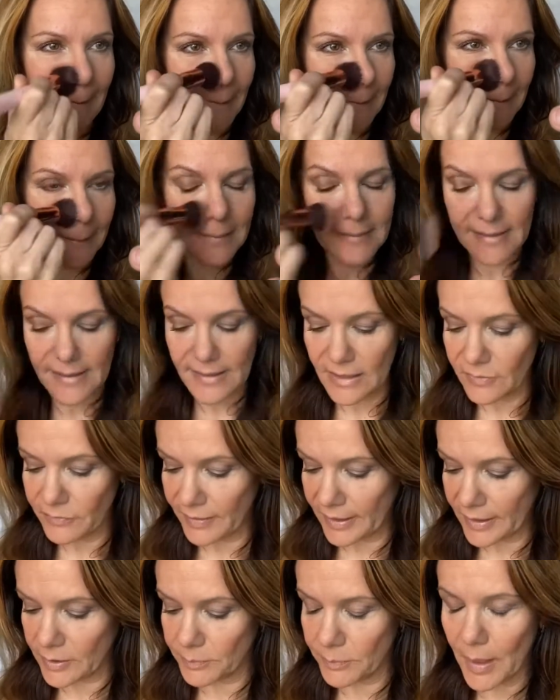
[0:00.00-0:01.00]
and see if
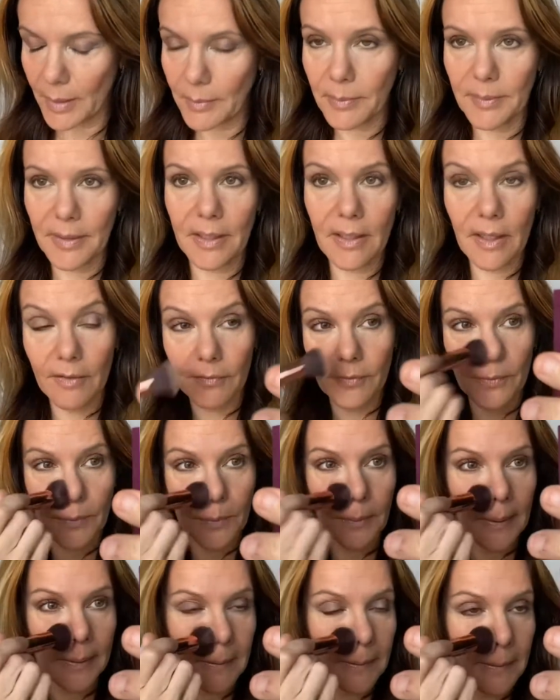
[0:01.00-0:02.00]
I could probably cover the
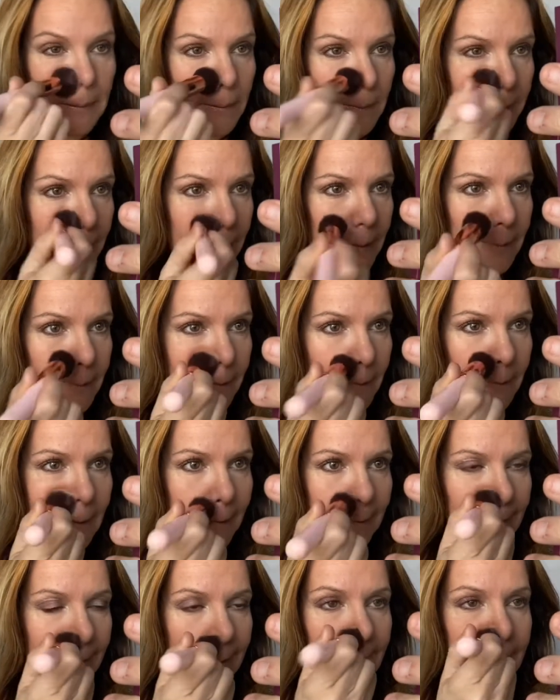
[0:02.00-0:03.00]
red a little bit more.